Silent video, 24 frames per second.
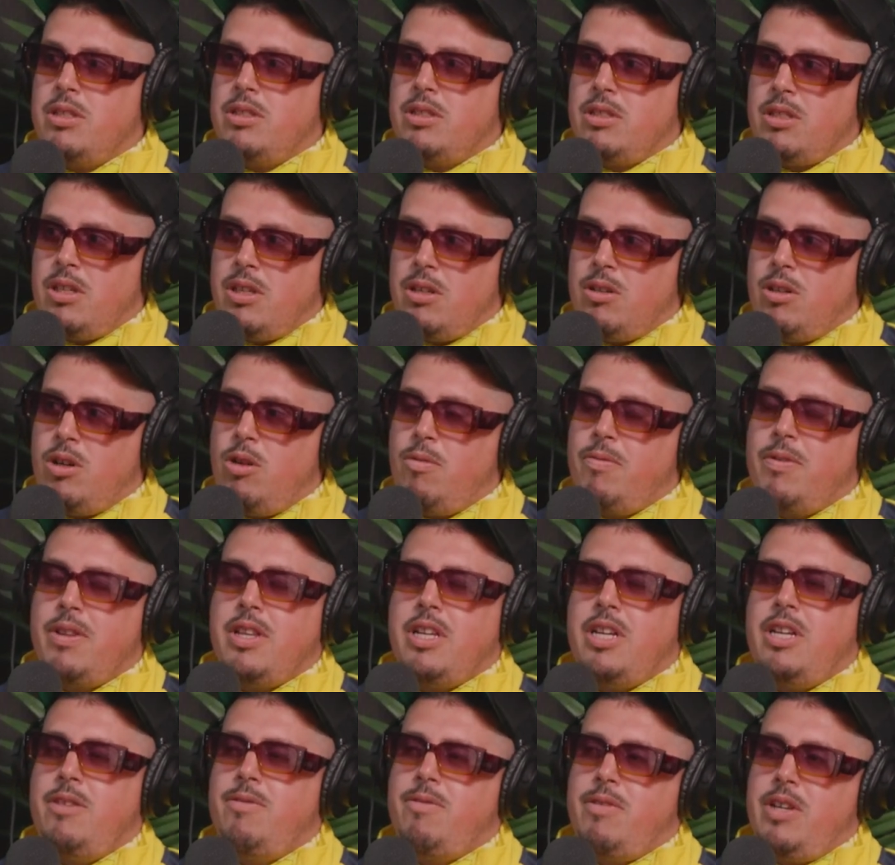So
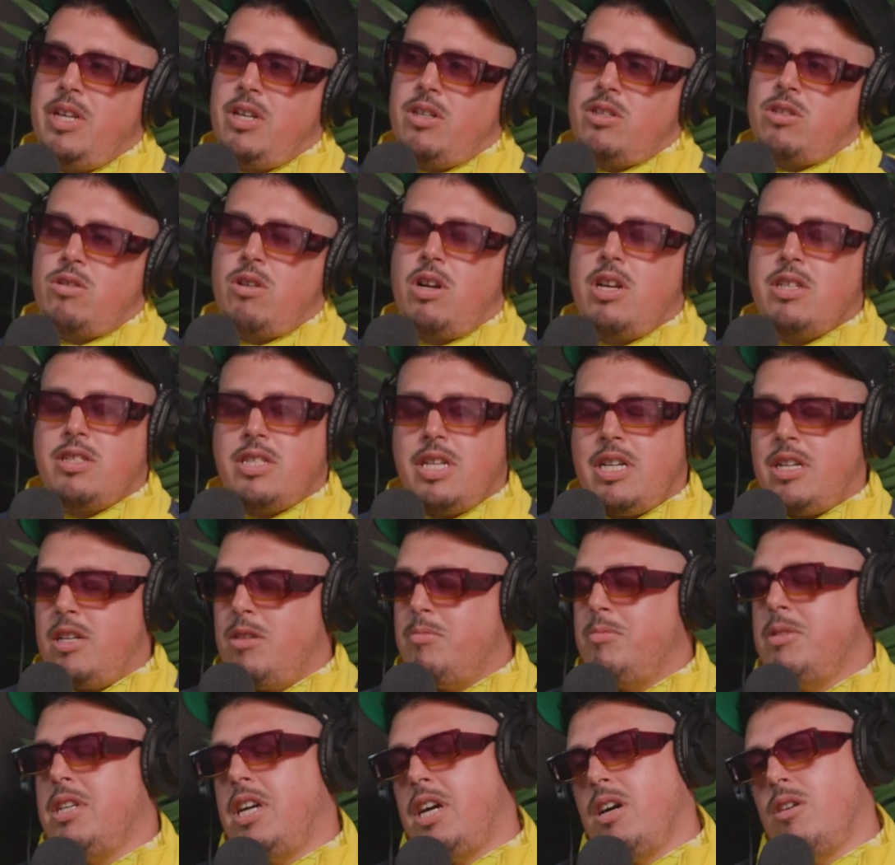hopefully, fingers crossed, that
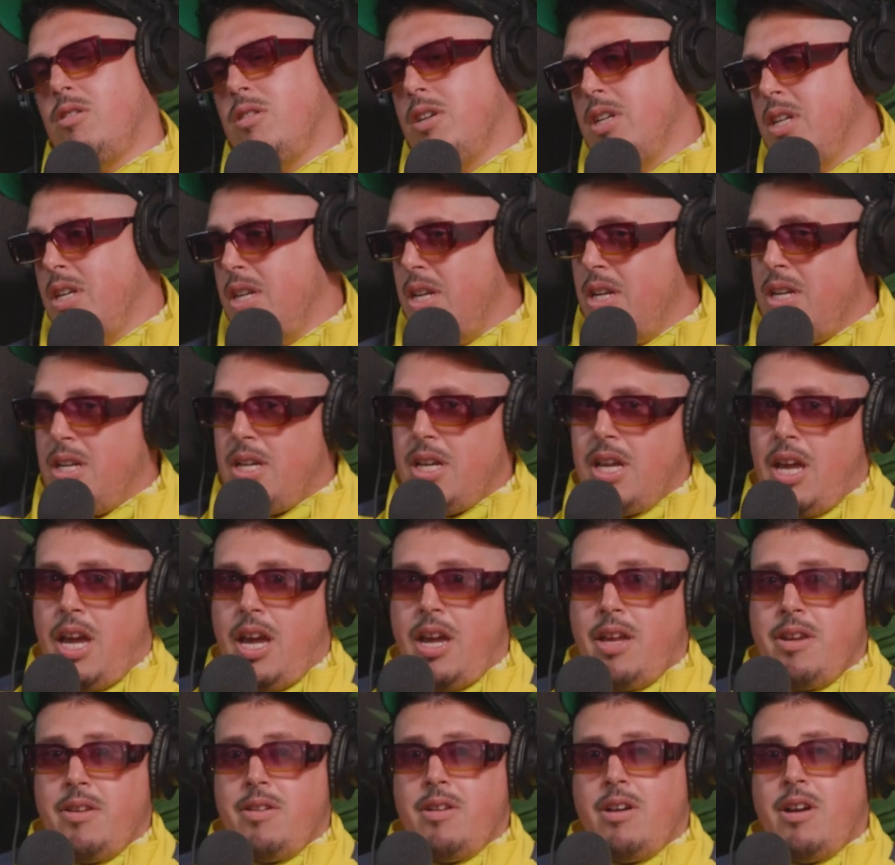comes out.
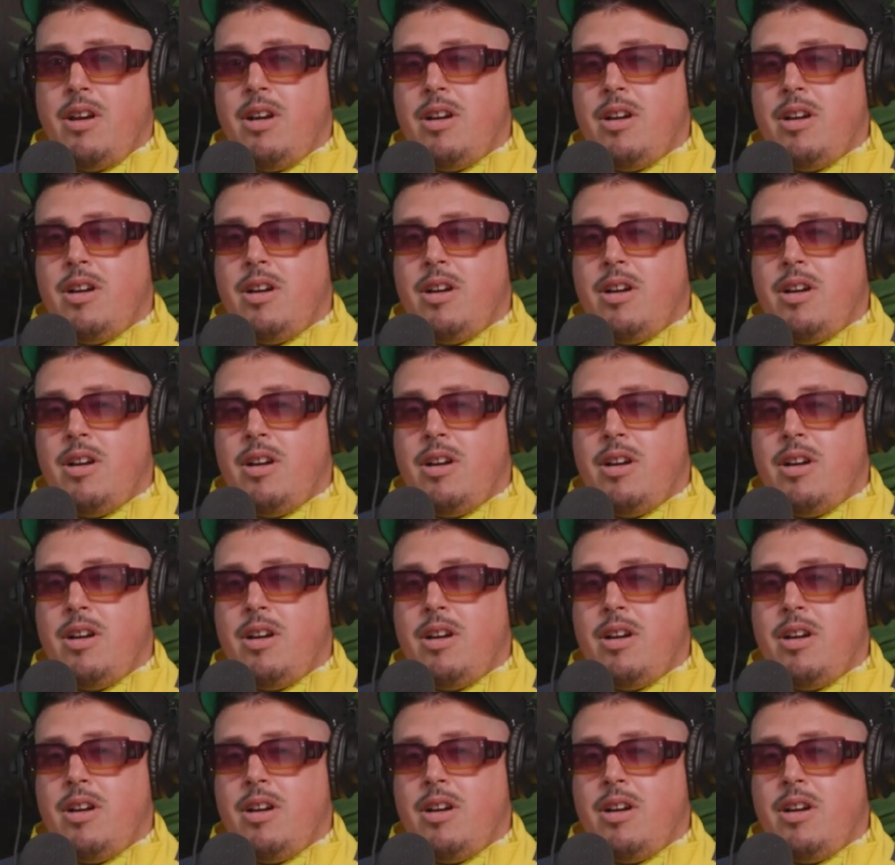And